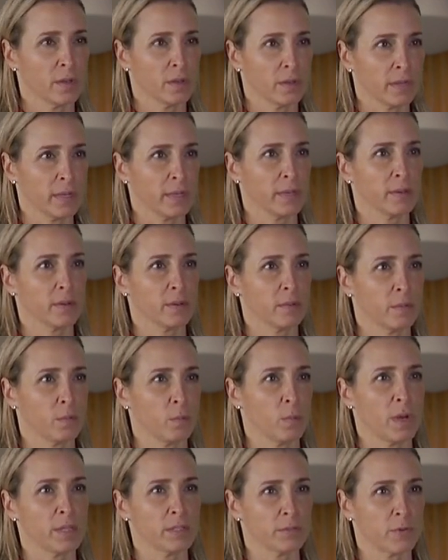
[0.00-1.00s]
Like
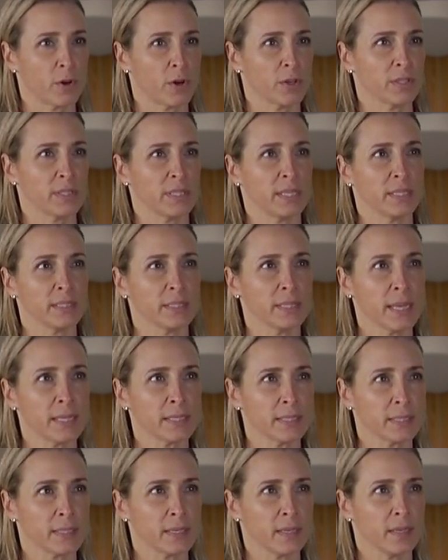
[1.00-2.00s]
as far as the
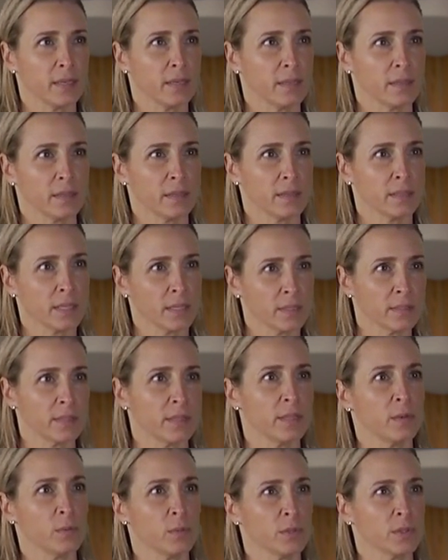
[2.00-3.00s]
intensity, the
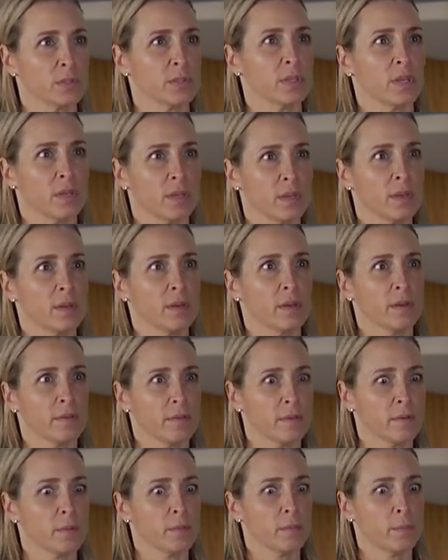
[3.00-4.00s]
intensity was
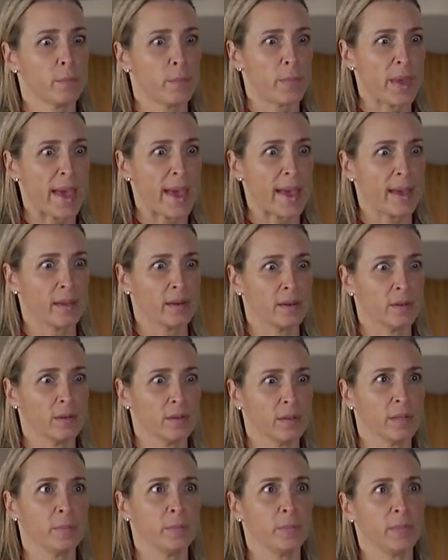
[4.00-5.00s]
bad
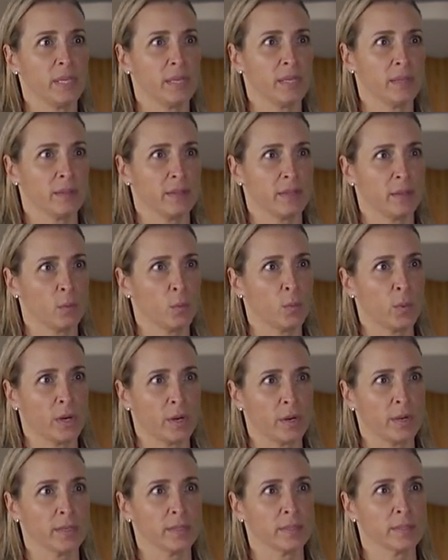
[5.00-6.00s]
immediately,
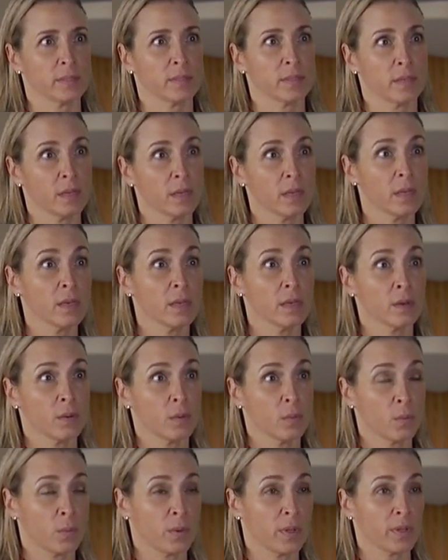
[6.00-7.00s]
whereas
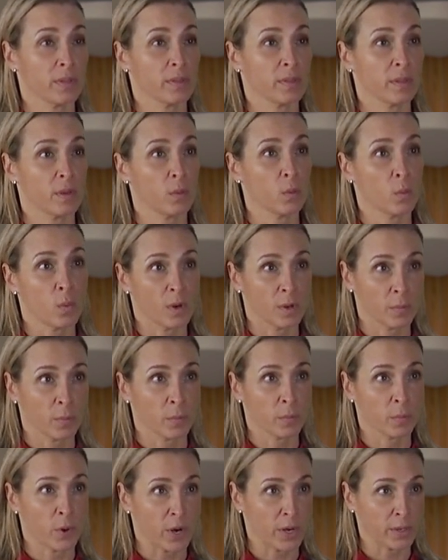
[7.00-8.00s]
with
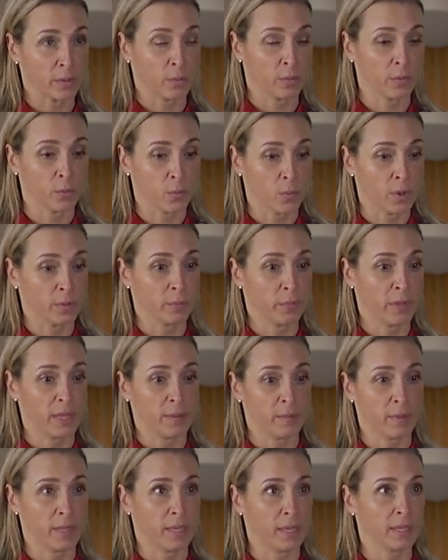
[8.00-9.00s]
one, with one
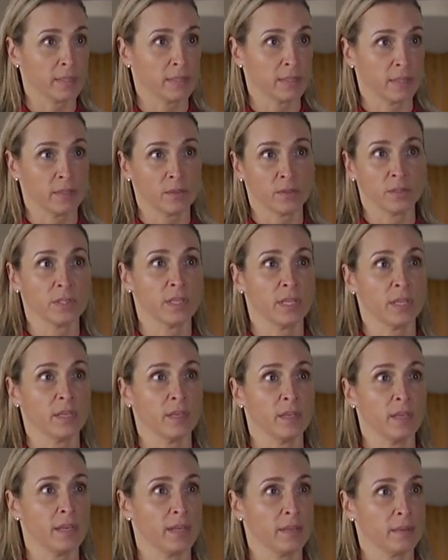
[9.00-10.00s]
baby, a singleton,
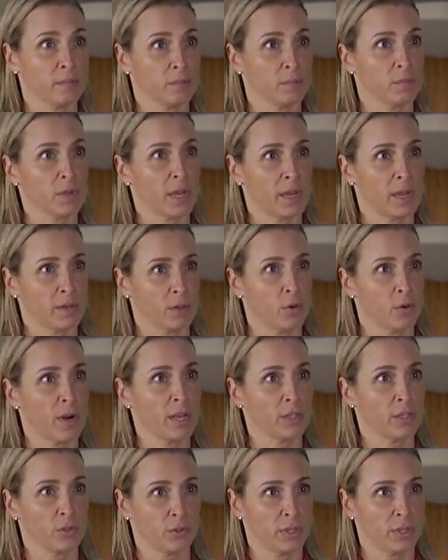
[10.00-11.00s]
it kind of
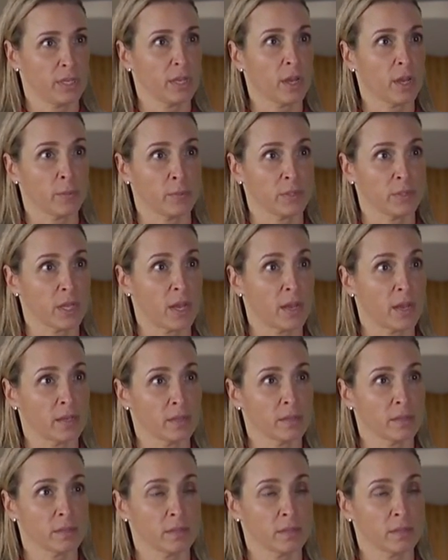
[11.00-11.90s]
gradually comes on.